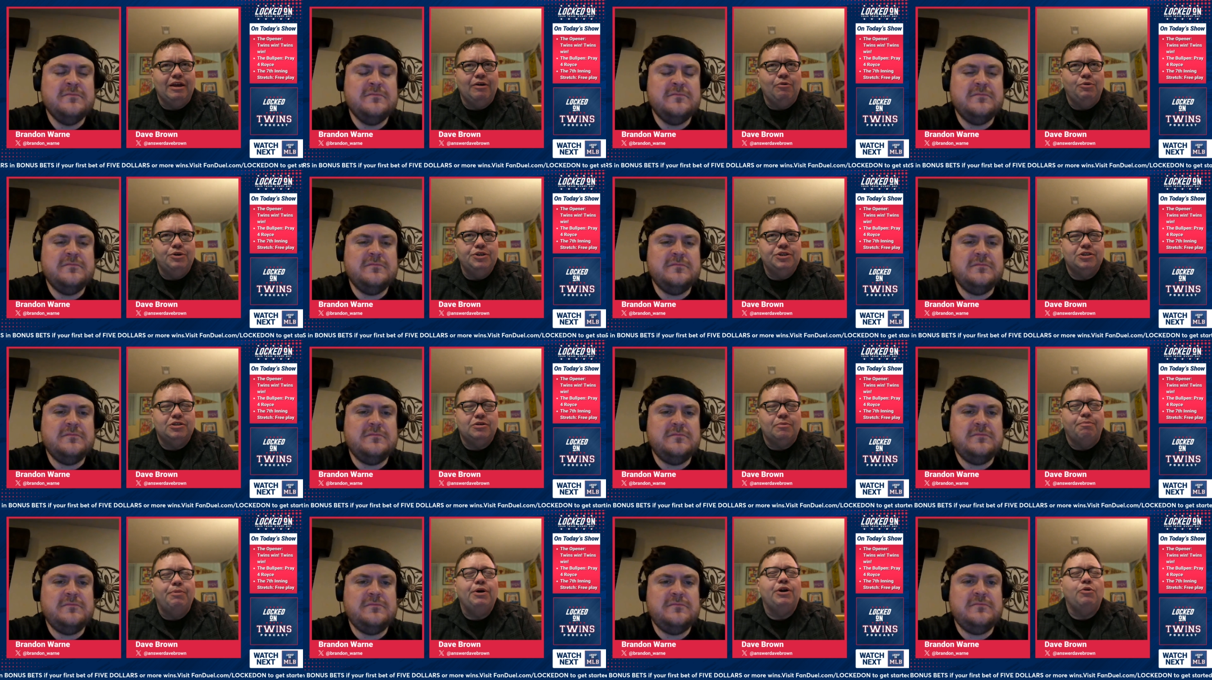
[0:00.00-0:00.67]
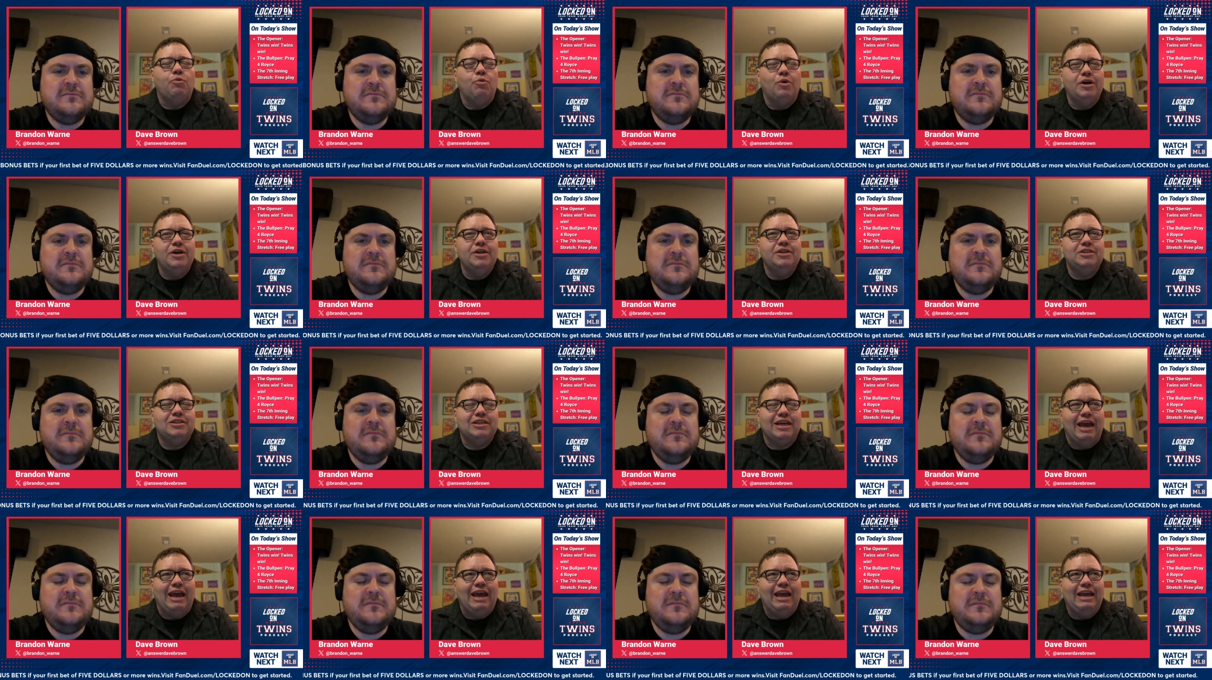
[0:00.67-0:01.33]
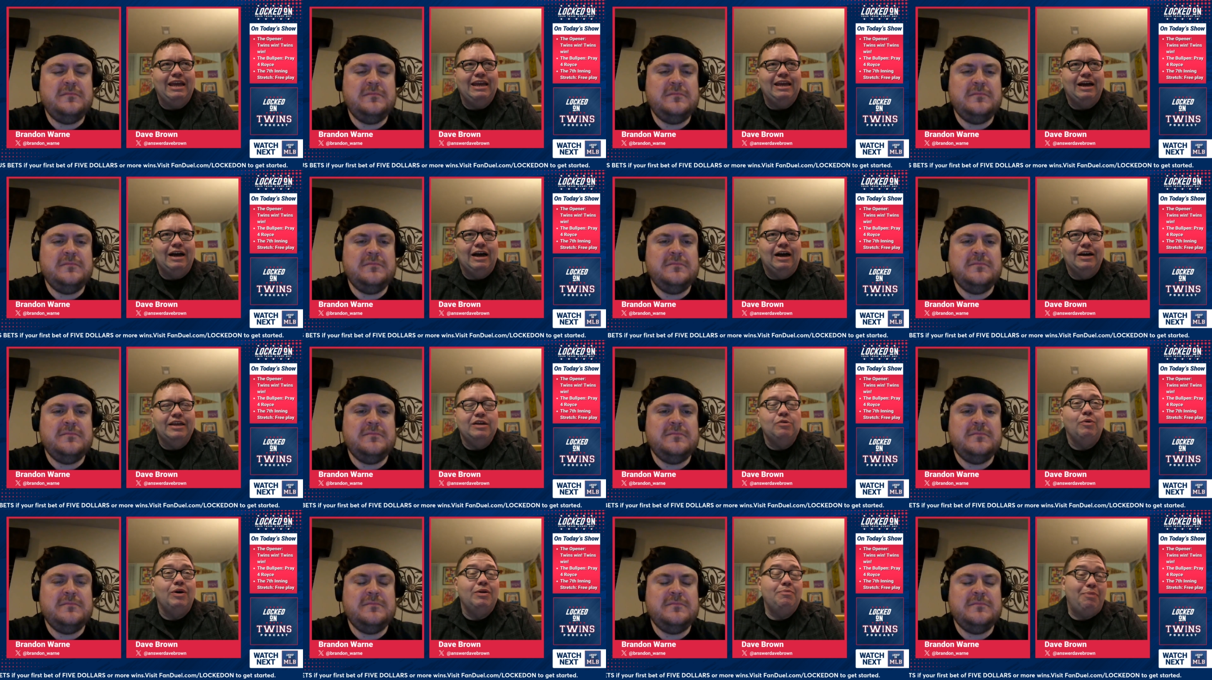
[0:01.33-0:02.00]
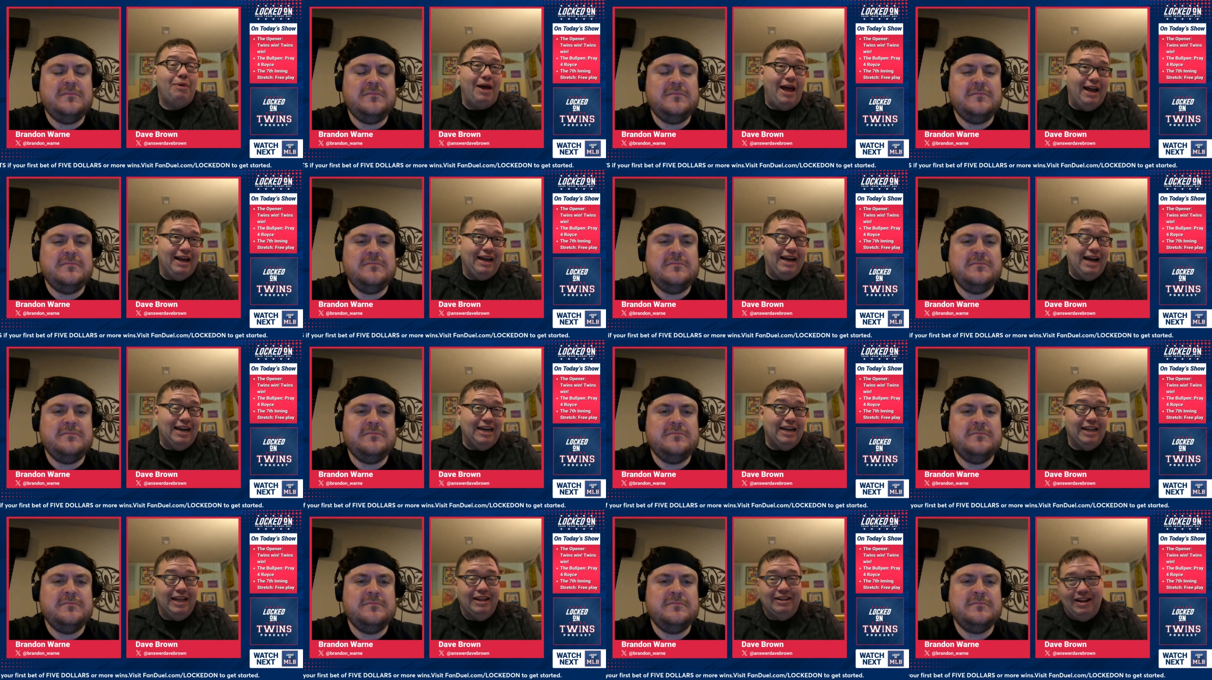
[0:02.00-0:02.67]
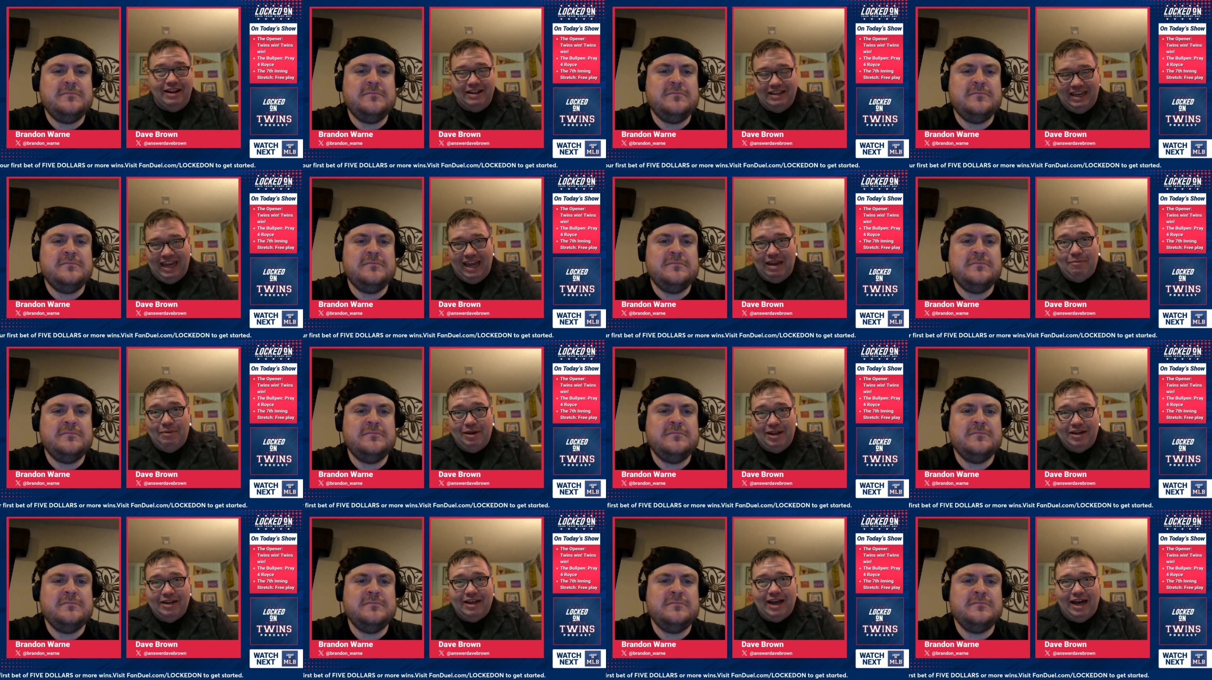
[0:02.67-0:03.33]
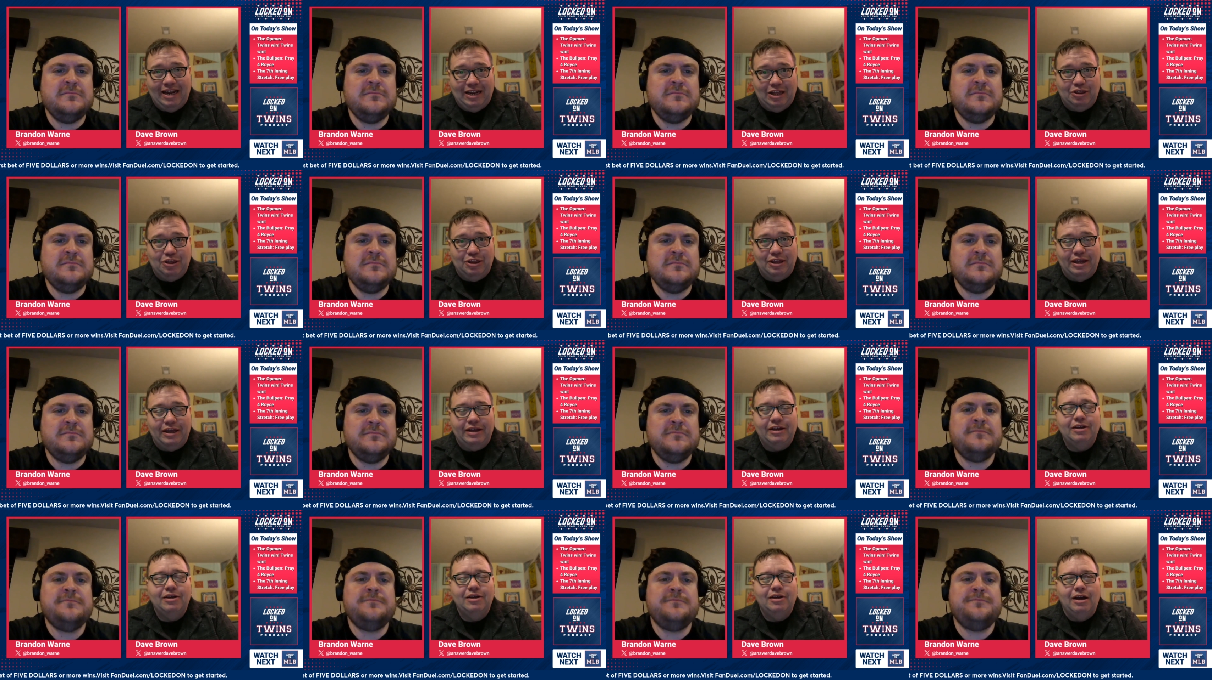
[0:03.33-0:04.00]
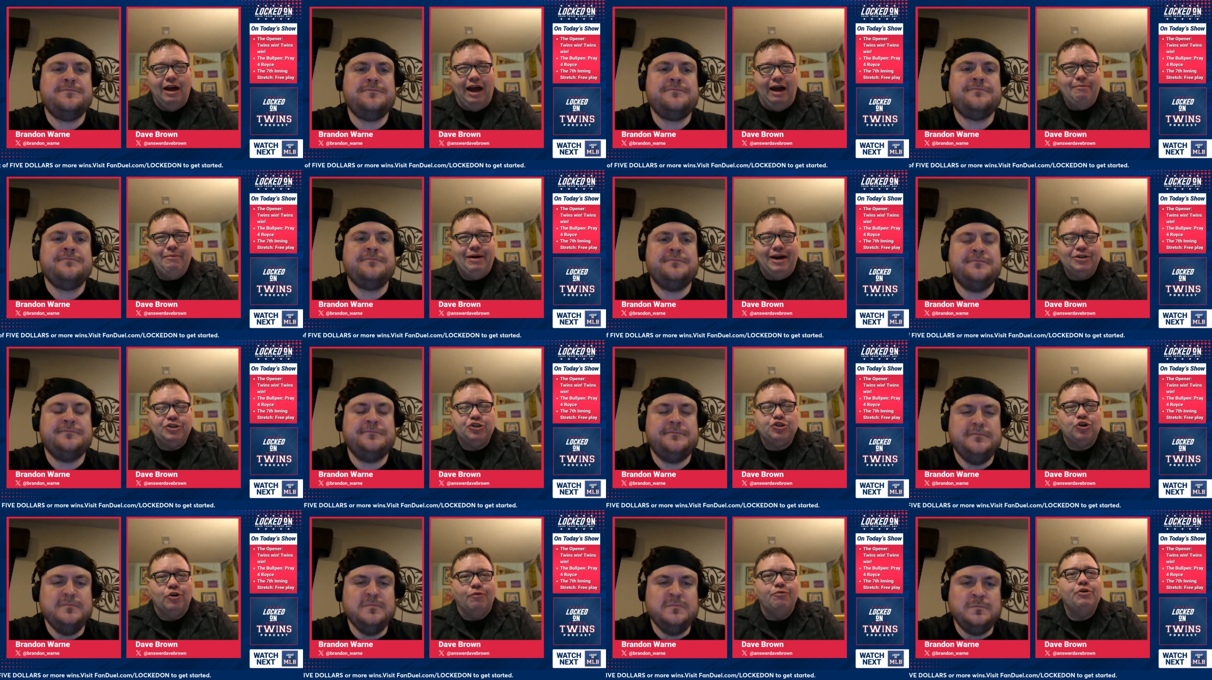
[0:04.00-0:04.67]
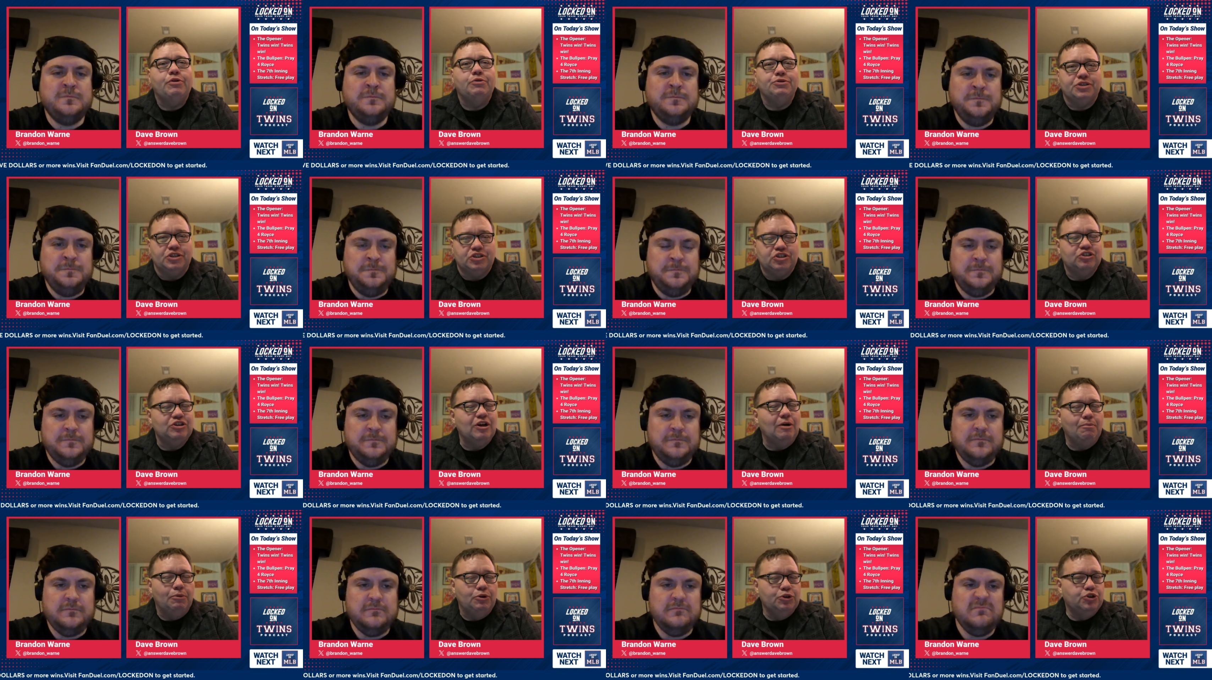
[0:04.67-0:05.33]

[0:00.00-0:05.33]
Speaker 1: It was, but it was a. Uh, he went back on it and then came in, kind of thing. I'm not sure if there was a stumble